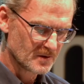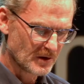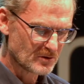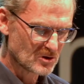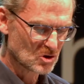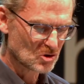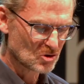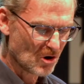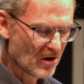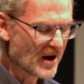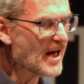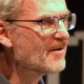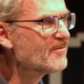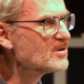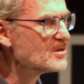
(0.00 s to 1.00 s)
There is strong
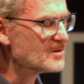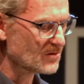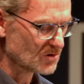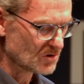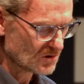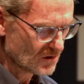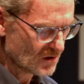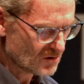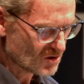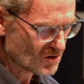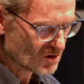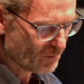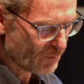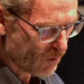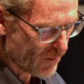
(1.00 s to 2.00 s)
evidence to
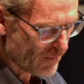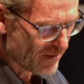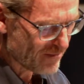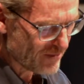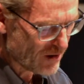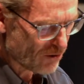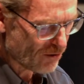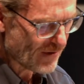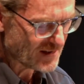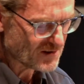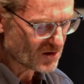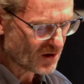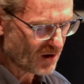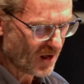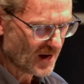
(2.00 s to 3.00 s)
support the
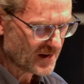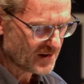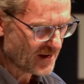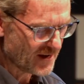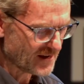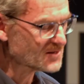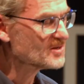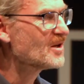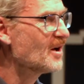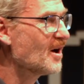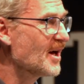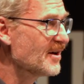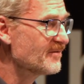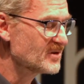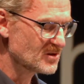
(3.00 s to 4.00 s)
theoretical ideas
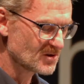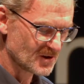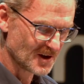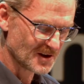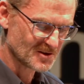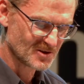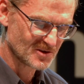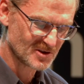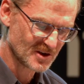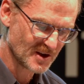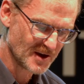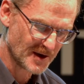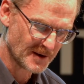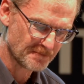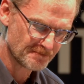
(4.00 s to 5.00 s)
I have discussed
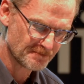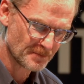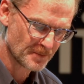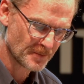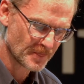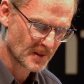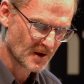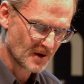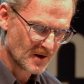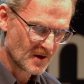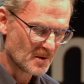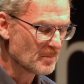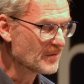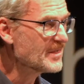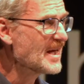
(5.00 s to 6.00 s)
today,
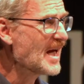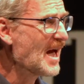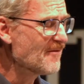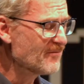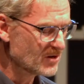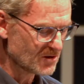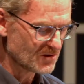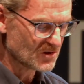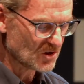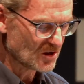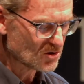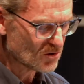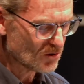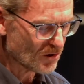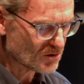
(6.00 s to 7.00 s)
but the evidence
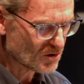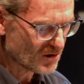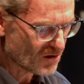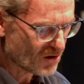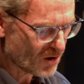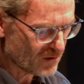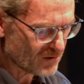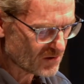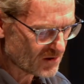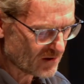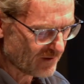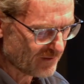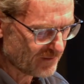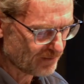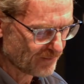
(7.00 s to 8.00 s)
is not
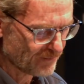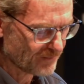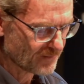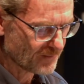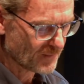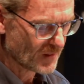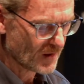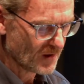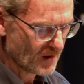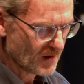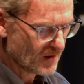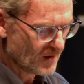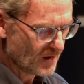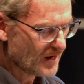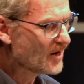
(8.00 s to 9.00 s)
conclusive.
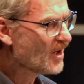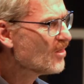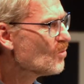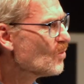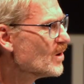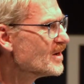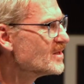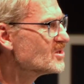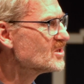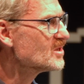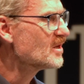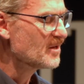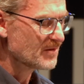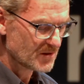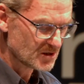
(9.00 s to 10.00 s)
In other words,
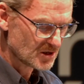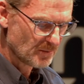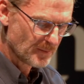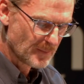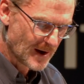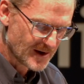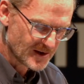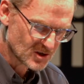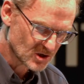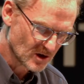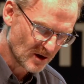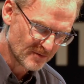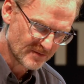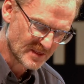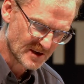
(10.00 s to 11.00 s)
the debate
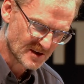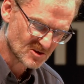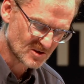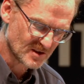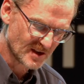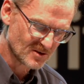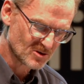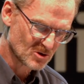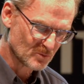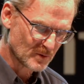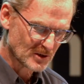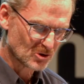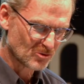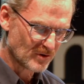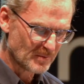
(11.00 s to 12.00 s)
over the extent to
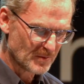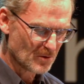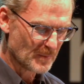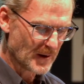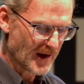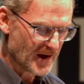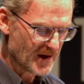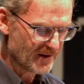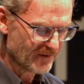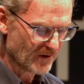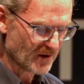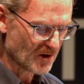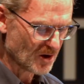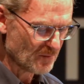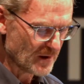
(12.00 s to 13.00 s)
which criminal
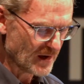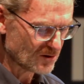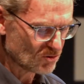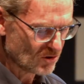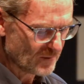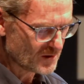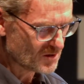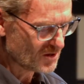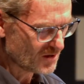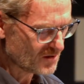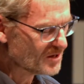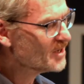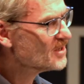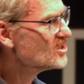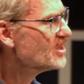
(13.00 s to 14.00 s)
behaviour can be
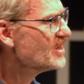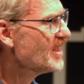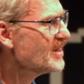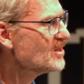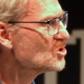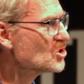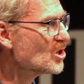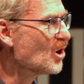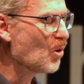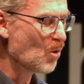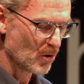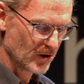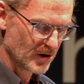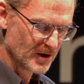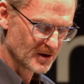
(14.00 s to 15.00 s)
attributed to nature
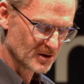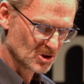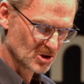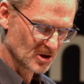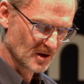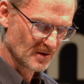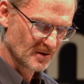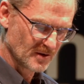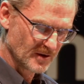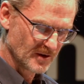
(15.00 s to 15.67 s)
or nurture